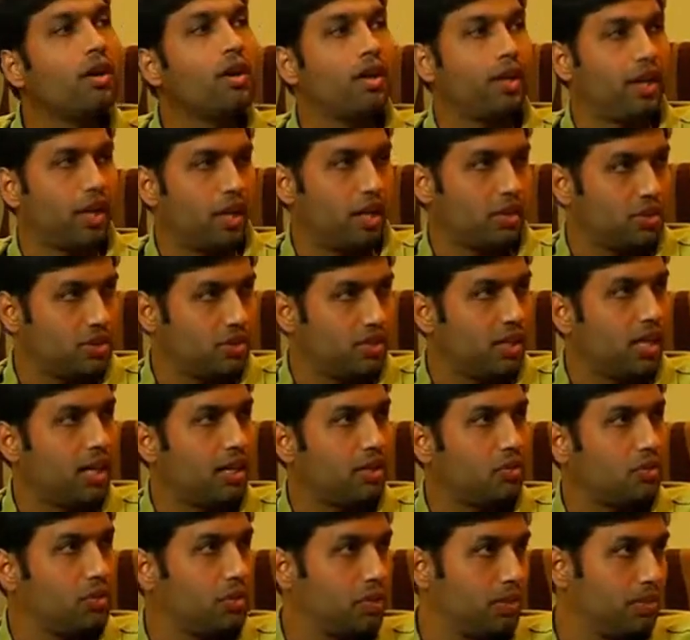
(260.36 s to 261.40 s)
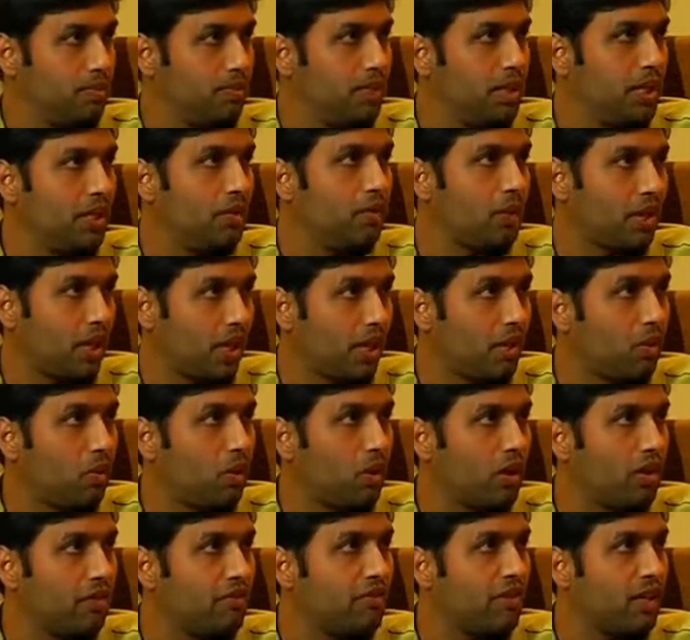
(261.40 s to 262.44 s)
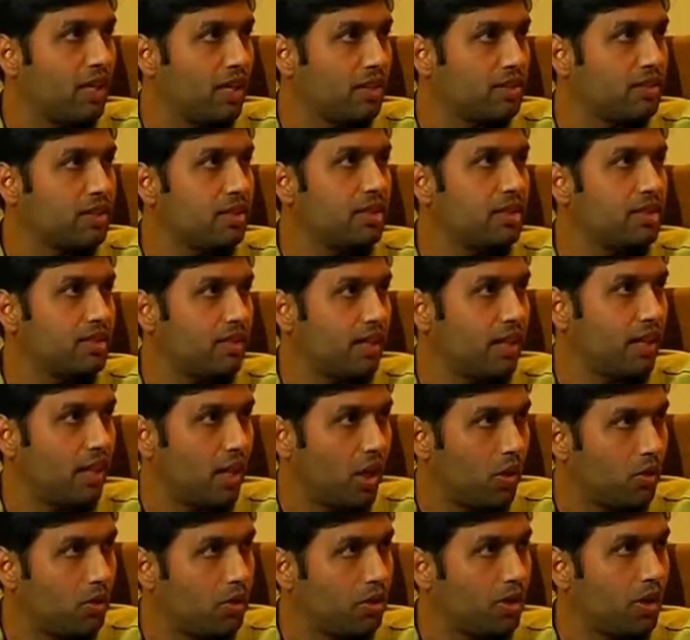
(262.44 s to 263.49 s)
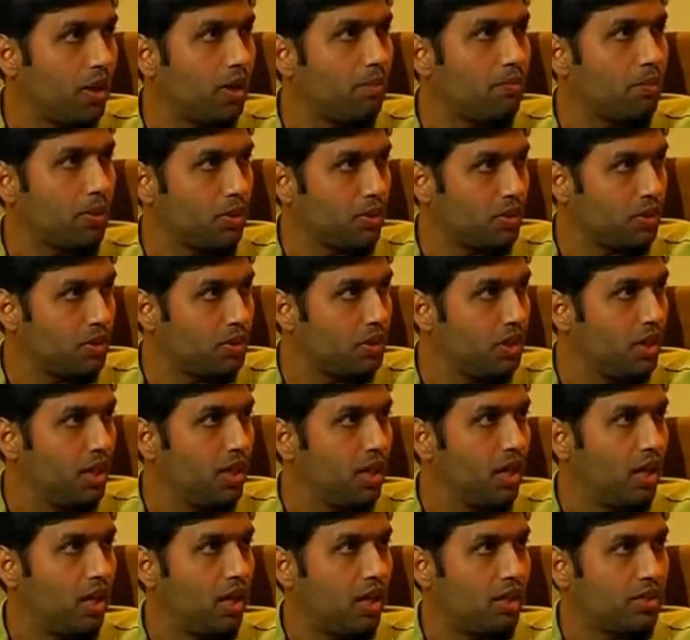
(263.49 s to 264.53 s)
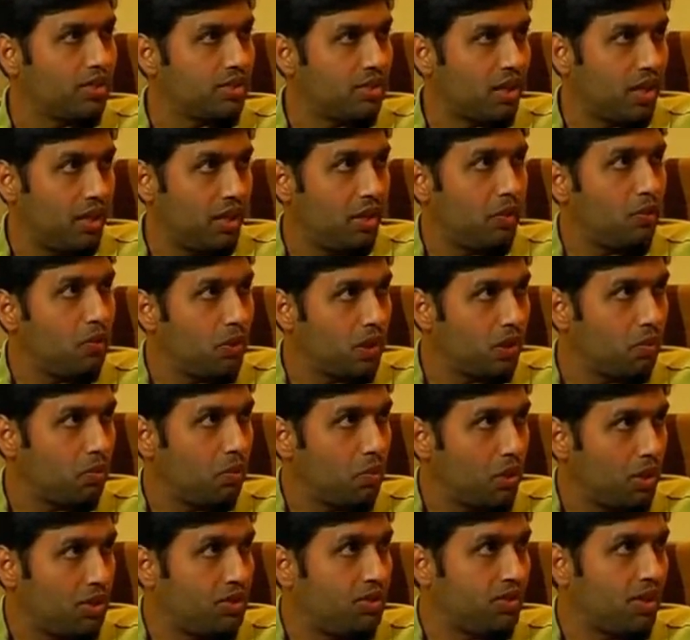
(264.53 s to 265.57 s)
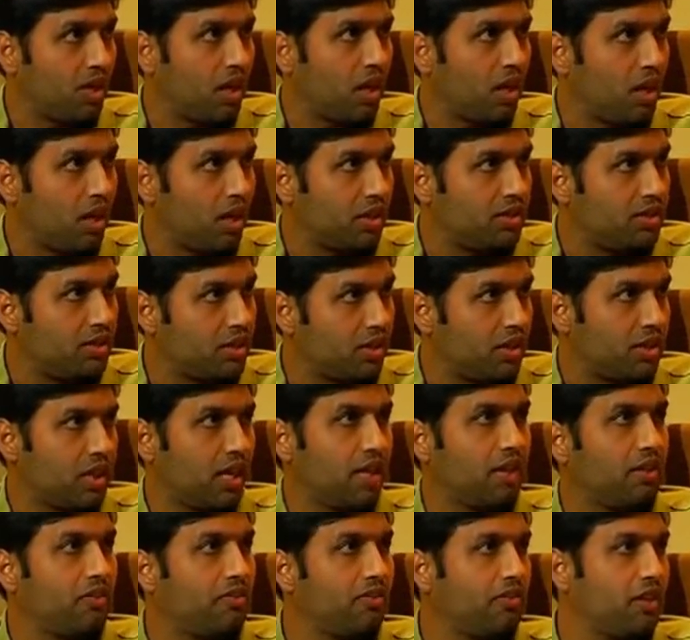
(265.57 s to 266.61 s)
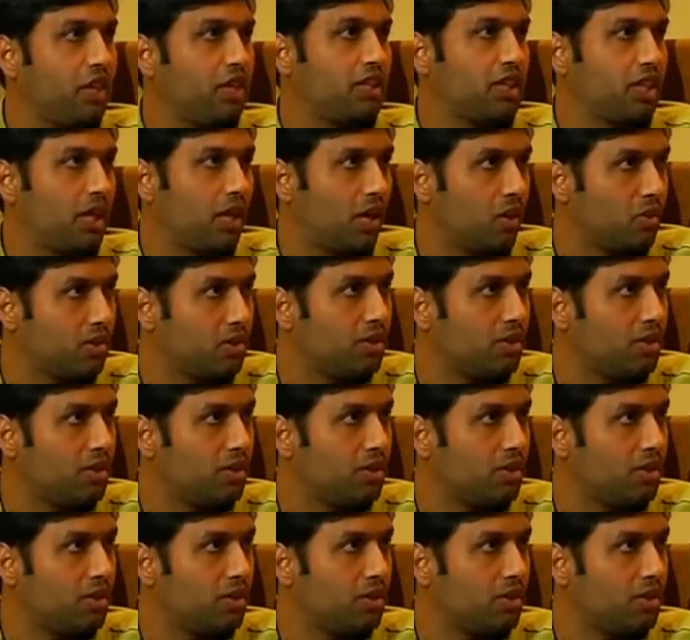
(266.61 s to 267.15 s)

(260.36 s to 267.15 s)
Yeah, so that would be what I qualify as an inside-out approach. Starting with what is the crux and kind of fleshing out the